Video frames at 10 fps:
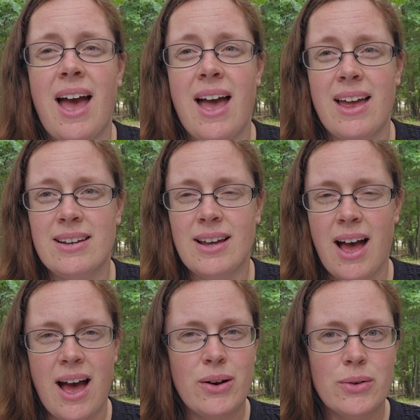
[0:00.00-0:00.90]
And
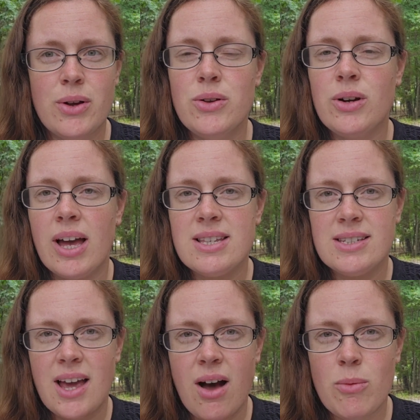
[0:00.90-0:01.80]
I don't know, you guys,
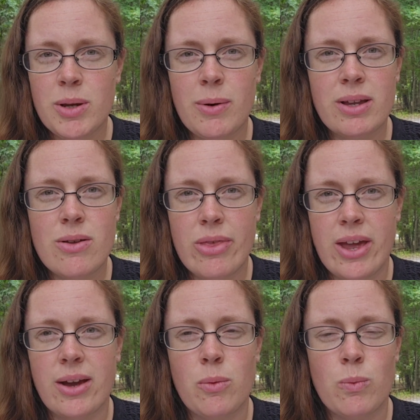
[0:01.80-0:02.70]
tell me what you
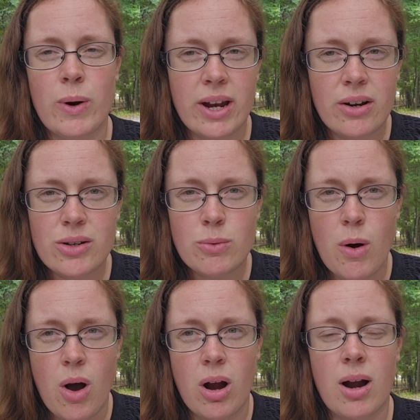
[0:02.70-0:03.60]
think, where you
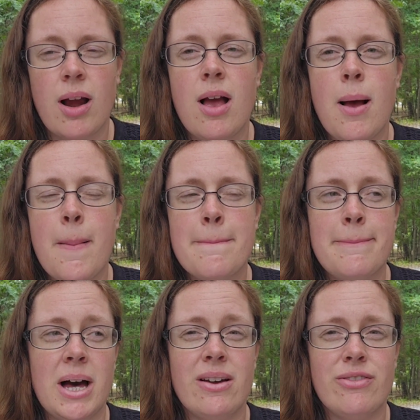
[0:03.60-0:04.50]
are,
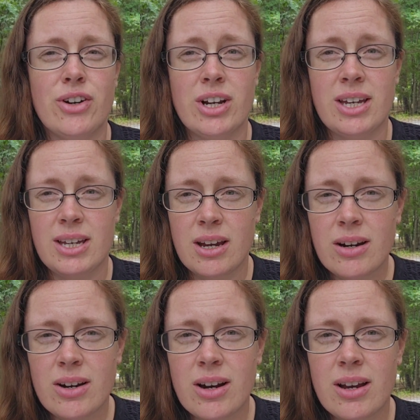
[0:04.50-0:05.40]
but for
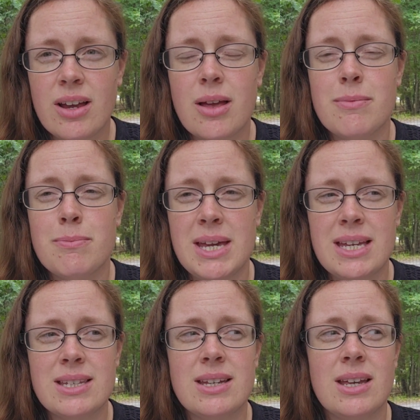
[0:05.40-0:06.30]
here,
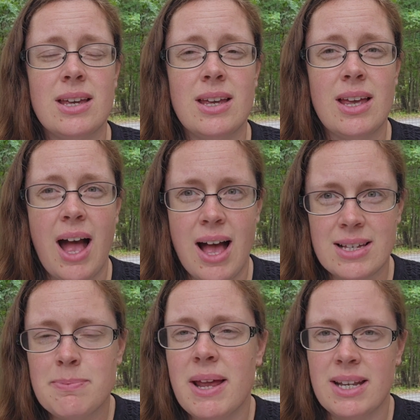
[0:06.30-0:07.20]
meat
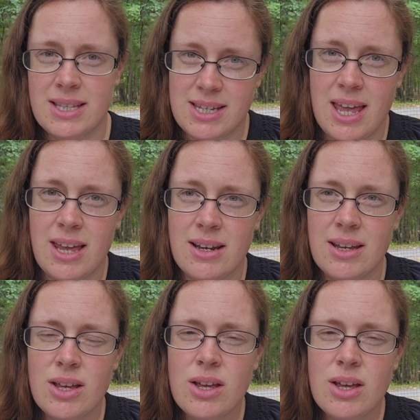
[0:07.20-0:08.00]
has been insane.